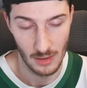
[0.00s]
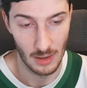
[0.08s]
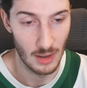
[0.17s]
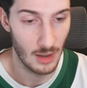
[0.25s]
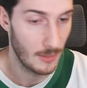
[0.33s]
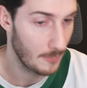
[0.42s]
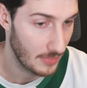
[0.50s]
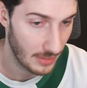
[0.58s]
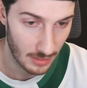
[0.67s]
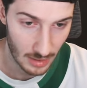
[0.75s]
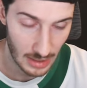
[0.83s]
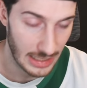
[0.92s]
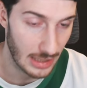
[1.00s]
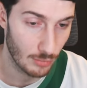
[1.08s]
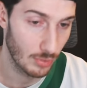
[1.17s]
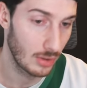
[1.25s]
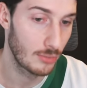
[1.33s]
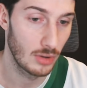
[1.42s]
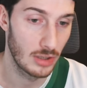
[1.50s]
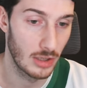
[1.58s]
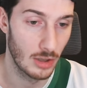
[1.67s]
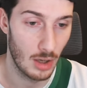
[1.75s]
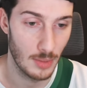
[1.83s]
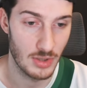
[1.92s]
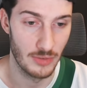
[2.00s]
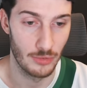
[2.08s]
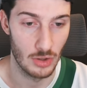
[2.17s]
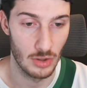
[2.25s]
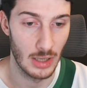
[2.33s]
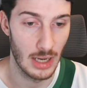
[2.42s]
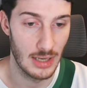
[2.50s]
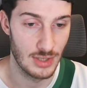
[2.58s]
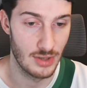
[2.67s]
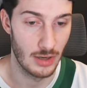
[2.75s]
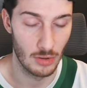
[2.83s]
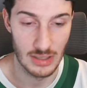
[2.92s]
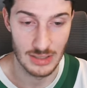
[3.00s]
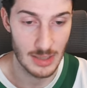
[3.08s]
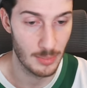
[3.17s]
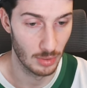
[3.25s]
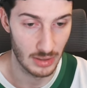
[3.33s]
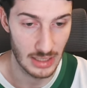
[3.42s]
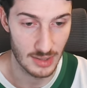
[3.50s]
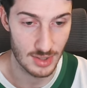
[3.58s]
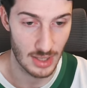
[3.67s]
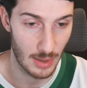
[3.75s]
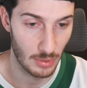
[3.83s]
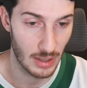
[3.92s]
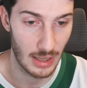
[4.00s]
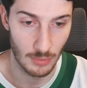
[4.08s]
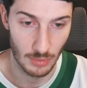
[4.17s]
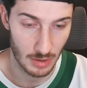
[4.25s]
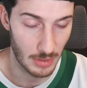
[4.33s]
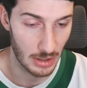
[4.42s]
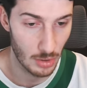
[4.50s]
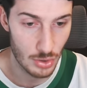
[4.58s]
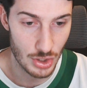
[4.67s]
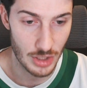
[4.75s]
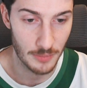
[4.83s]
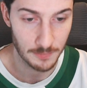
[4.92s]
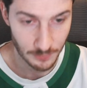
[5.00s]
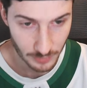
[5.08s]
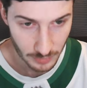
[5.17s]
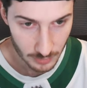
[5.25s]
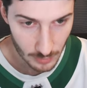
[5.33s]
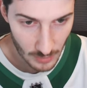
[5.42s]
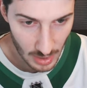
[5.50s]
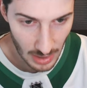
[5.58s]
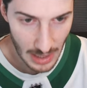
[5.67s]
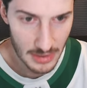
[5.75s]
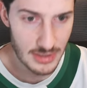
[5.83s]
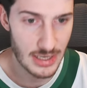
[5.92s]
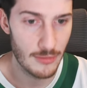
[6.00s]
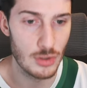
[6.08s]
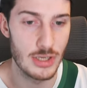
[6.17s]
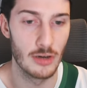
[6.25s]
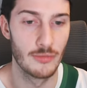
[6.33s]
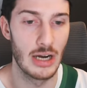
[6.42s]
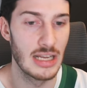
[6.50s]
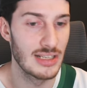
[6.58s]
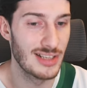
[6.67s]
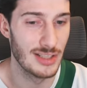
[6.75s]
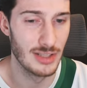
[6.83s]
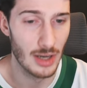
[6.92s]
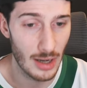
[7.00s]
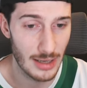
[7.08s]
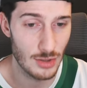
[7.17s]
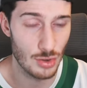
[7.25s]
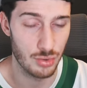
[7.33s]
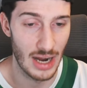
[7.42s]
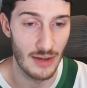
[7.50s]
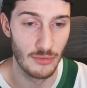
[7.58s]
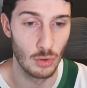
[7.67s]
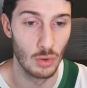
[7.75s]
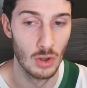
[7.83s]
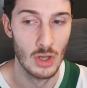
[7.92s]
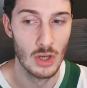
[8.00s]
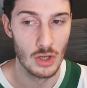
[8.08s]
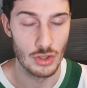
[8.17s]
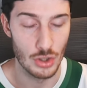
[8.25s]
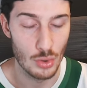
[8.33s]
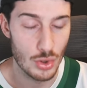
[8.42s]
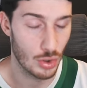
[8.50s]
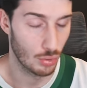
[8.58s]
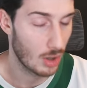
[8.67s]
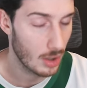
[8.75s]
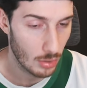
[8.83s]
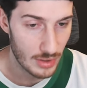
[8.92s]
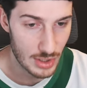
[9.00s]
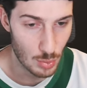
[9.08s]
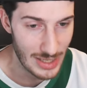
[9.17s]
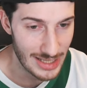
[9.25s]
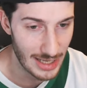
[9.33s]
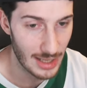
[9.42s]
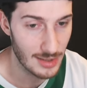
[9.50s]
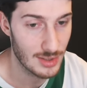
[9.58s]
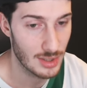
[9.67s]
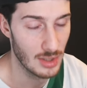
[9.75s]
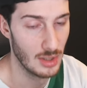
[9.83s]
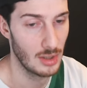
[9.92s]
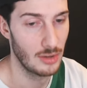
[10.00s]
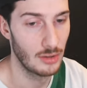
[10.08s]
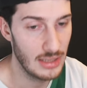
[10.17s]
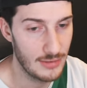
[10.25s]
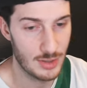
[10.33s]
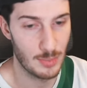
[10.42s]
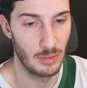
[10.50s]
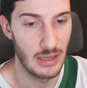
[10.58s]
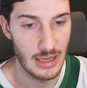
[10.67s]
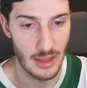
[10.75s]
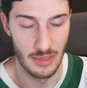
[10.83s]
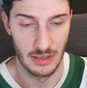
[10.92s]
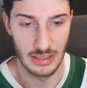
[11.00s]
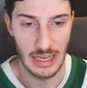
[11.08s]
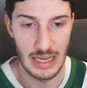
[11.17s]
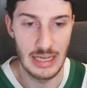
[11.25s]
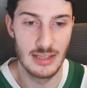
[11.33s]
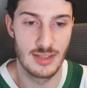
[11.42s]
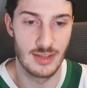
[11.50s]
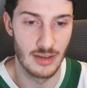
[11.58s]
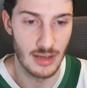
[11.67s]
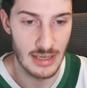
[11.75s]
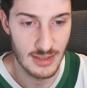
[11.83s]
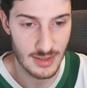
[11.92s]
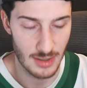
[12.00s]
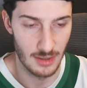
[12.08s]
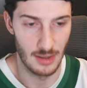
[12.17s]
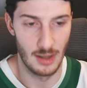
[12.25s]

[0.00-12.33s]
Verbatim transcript: Um, again, really, really good option for you guys that are in deeper leagues. I would highly recommend Oshie. And then Teuvo Teravainen did not travel to Toronto this weekend. The Leafs play the Canes tonight.